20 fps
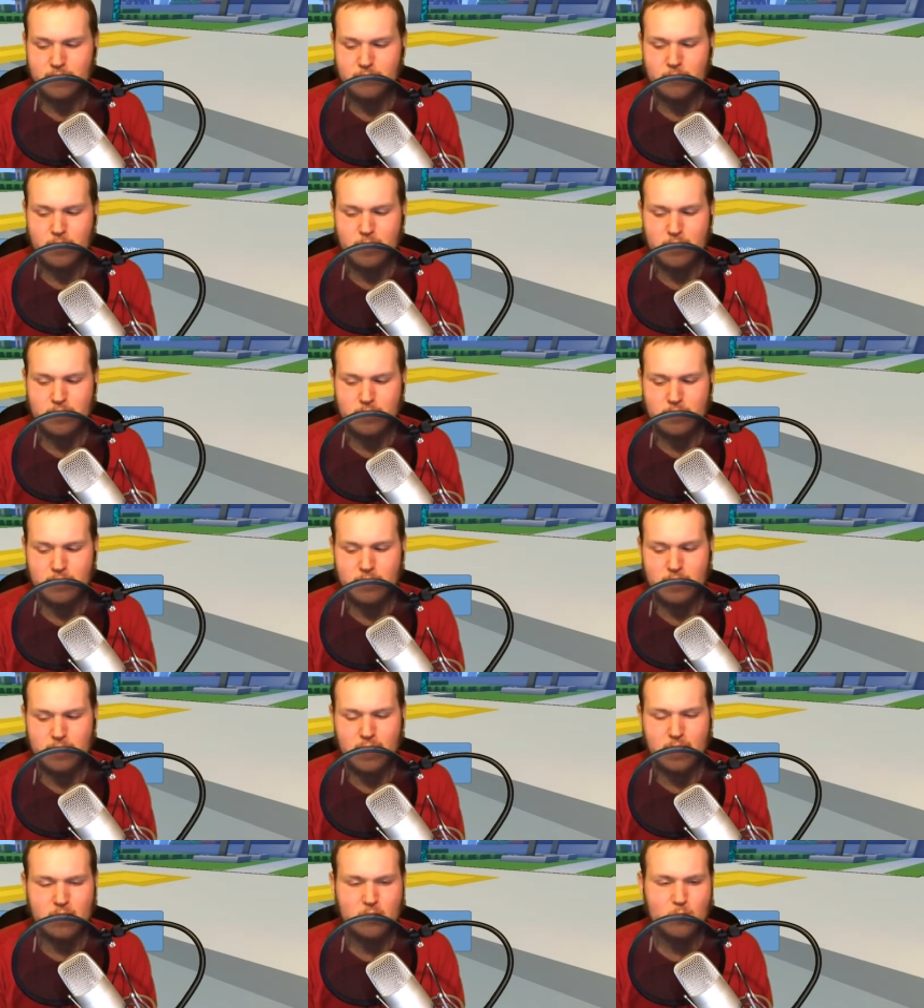Well,
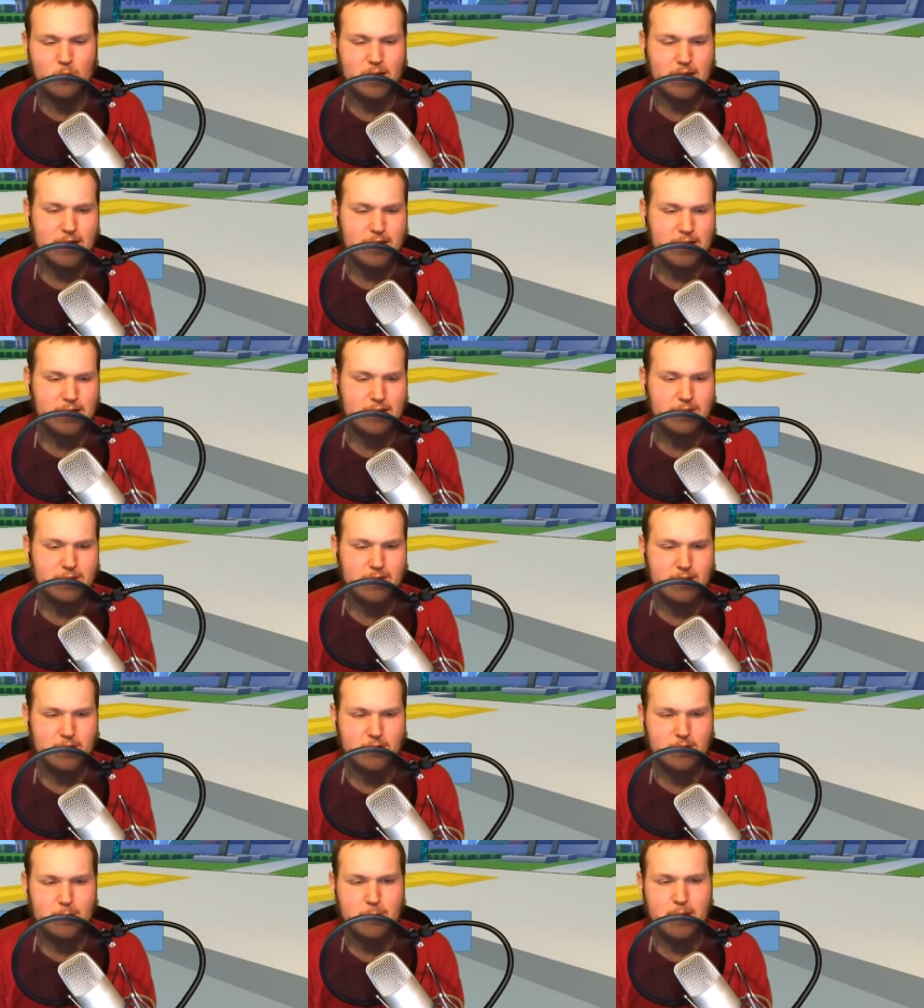Halloween and they
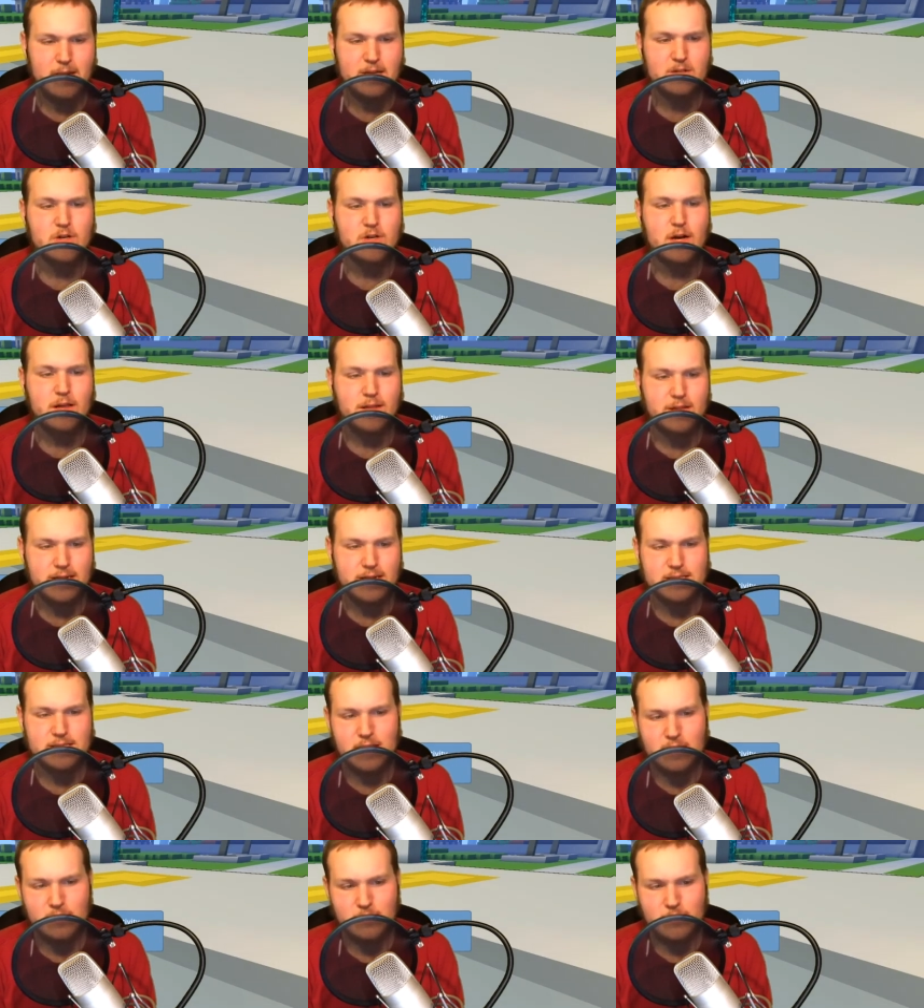do the major
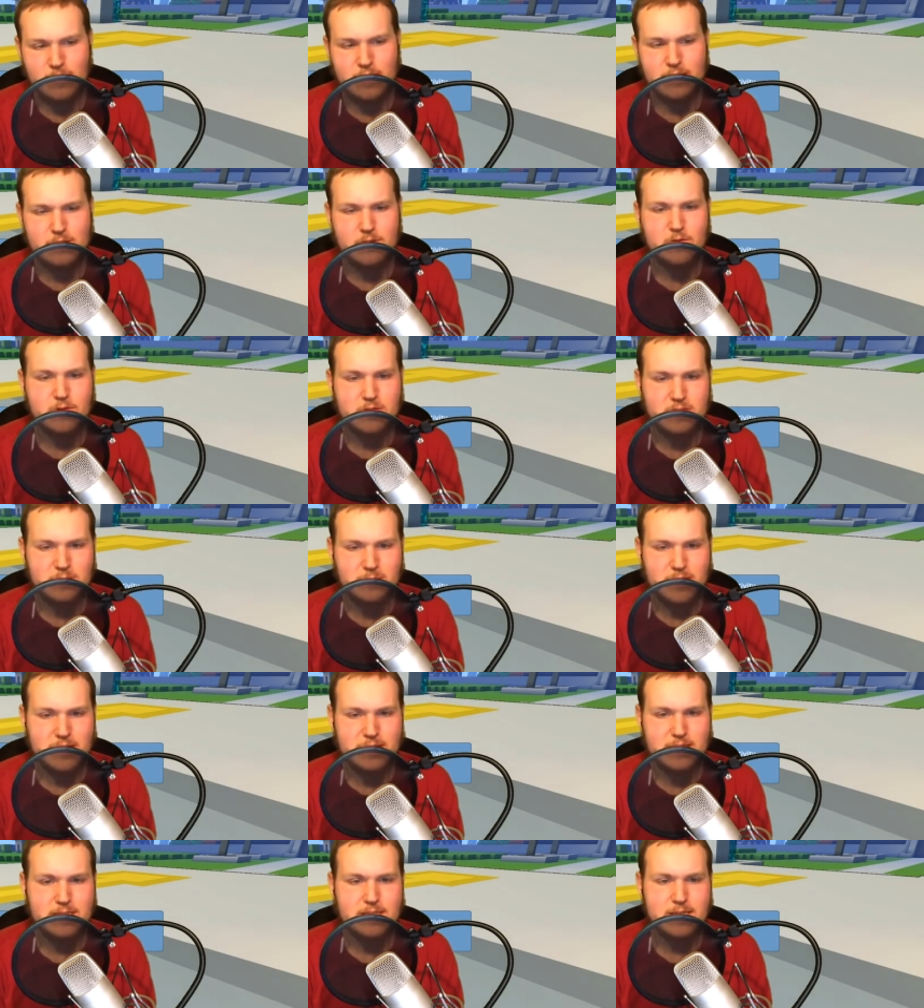holidays: Halloween,
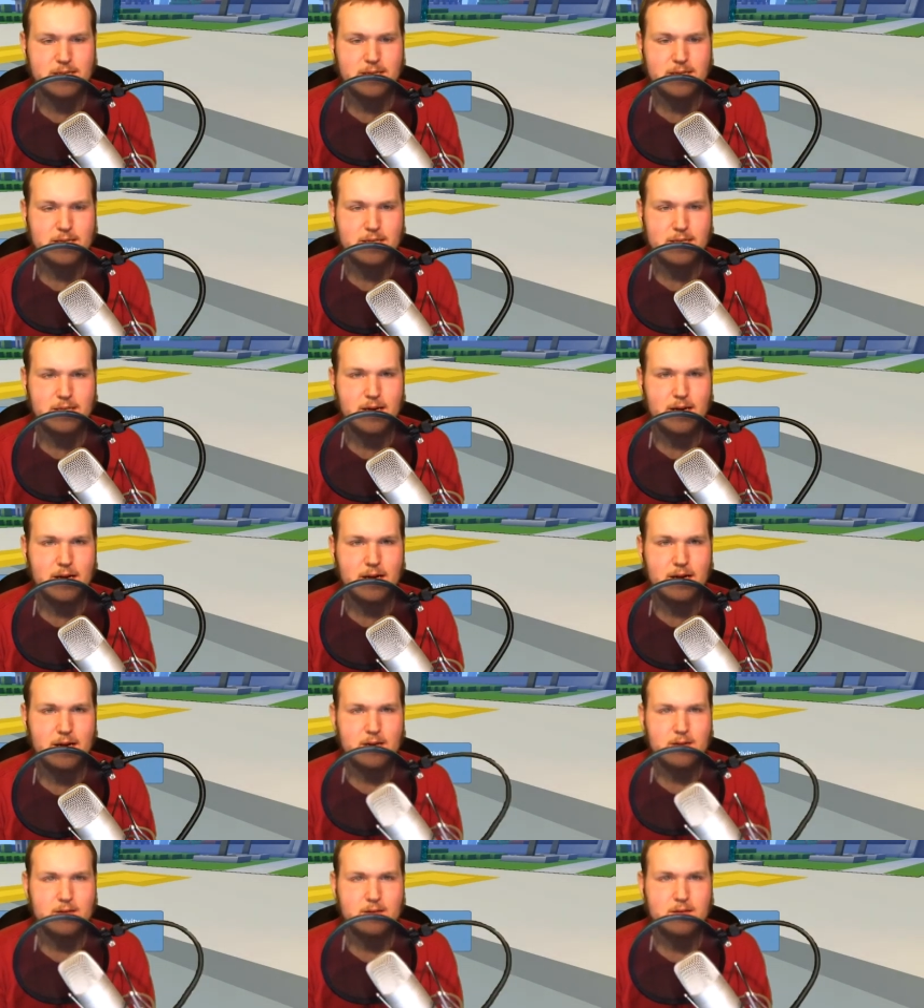Christmas, and
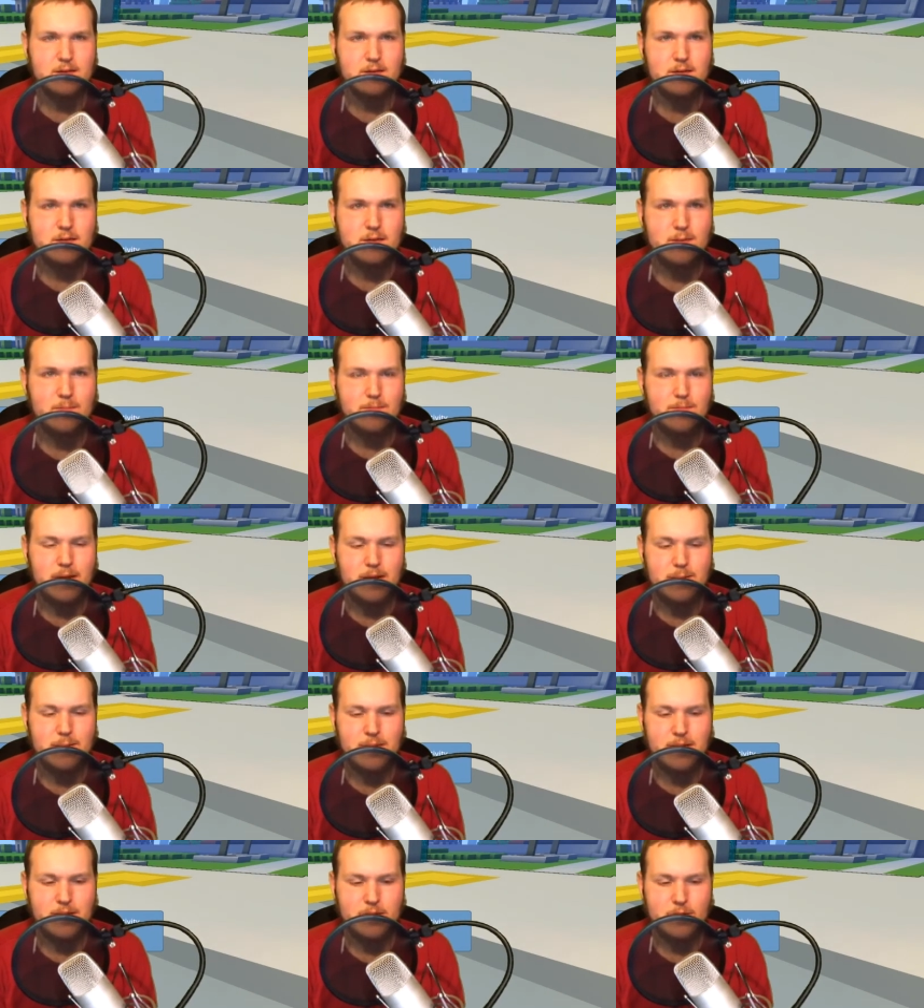uh,
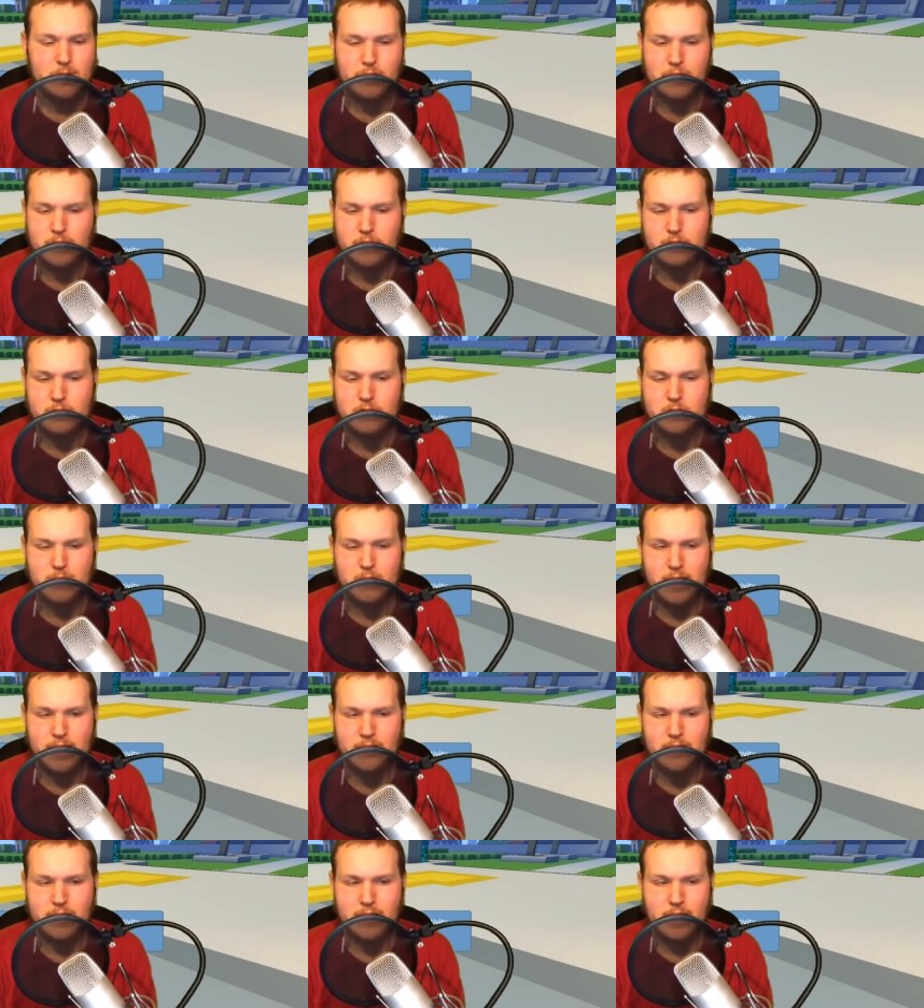maybe New Year's. We
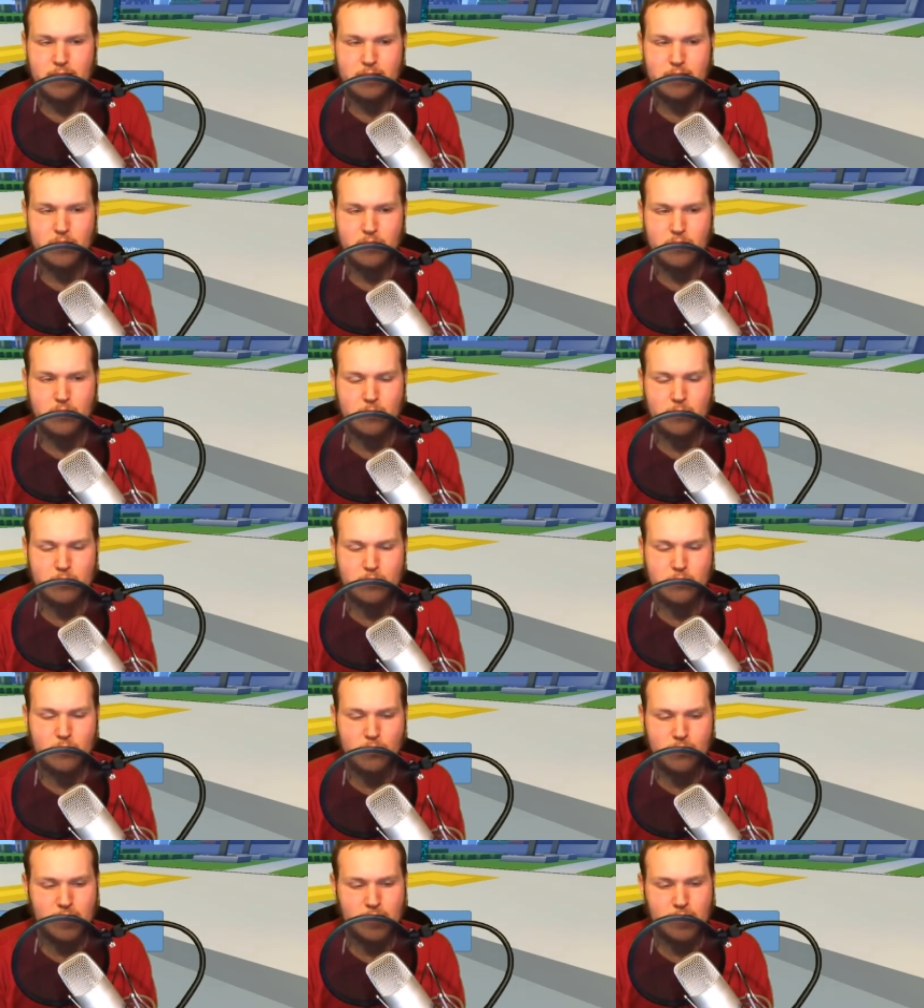haven't had a New Year with
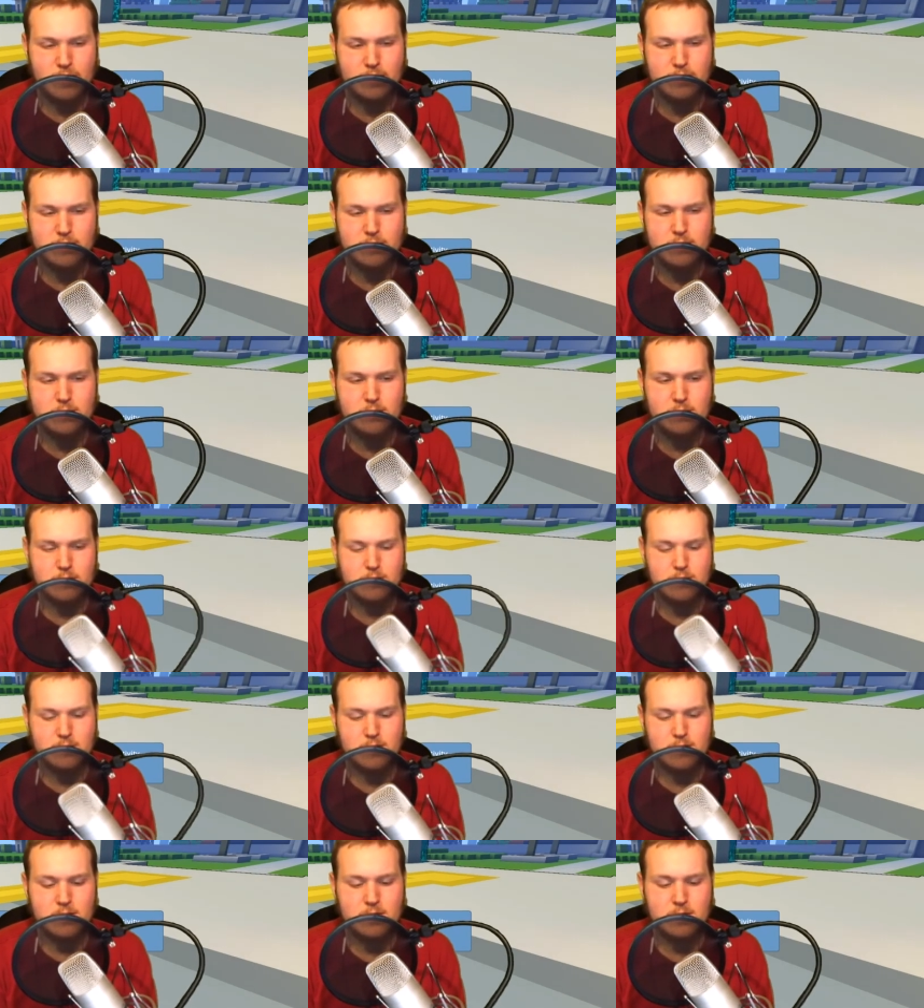Trove yet, so.
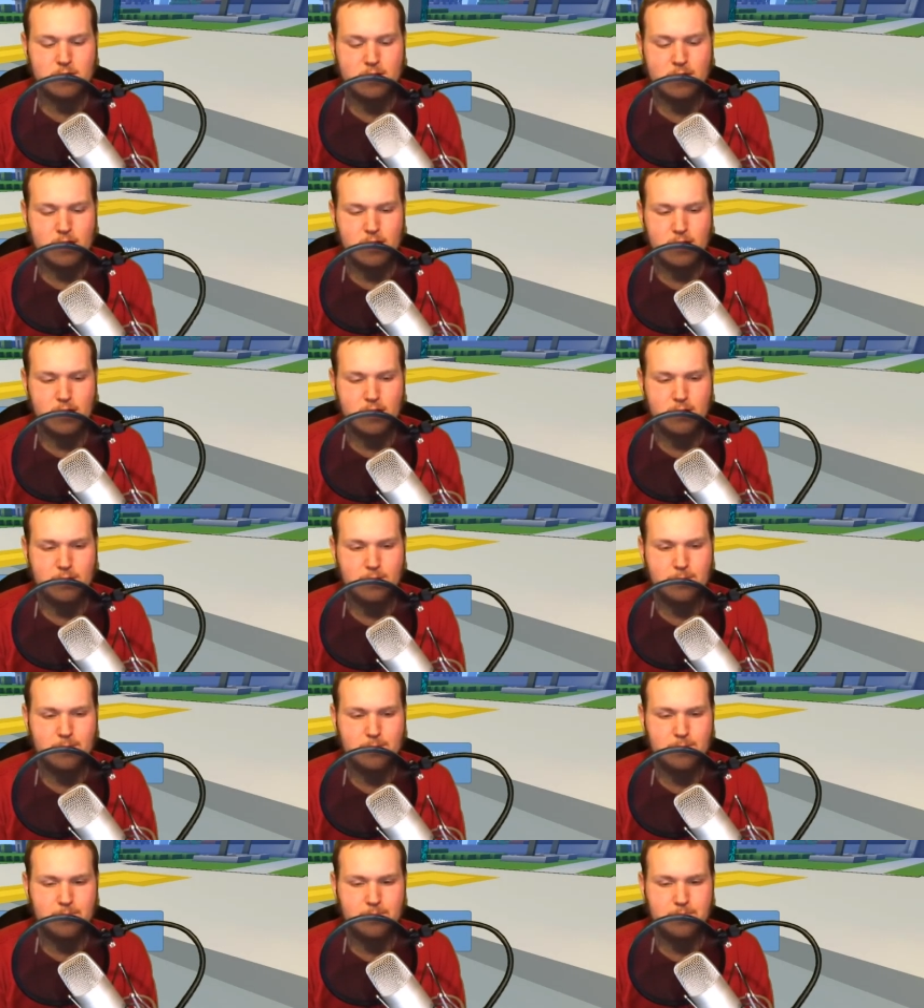
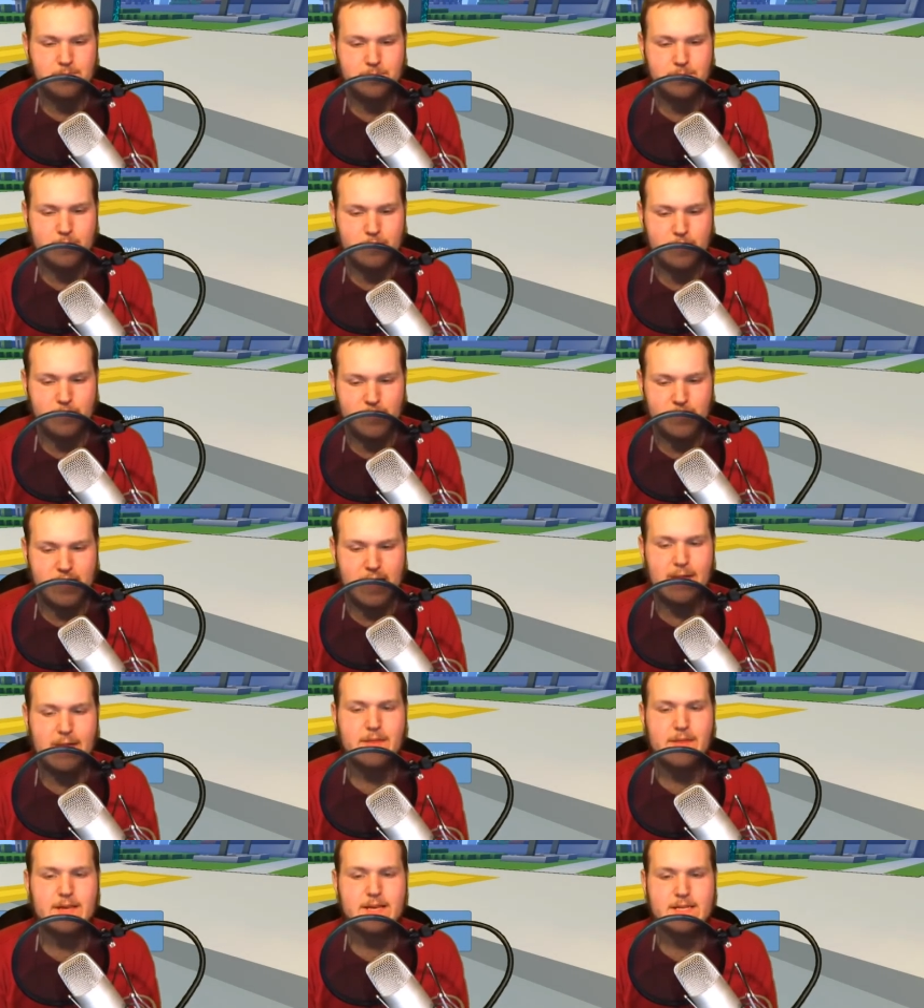Um, but
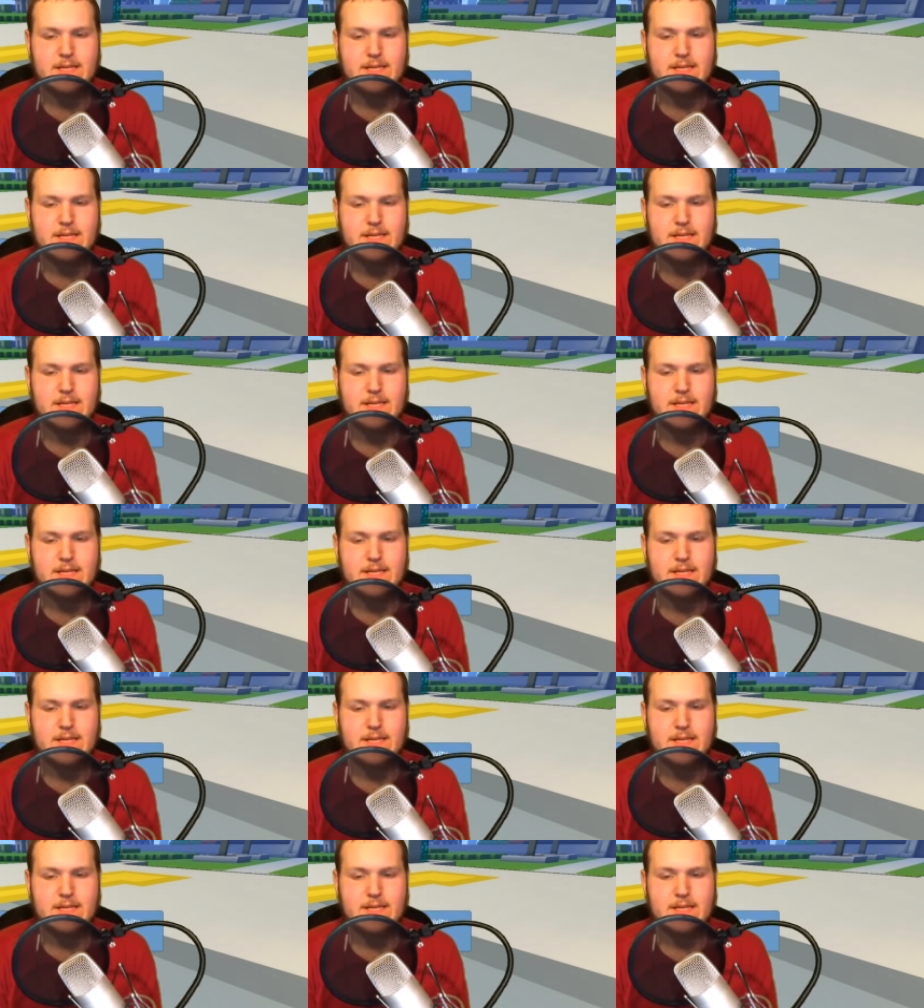yeah, they did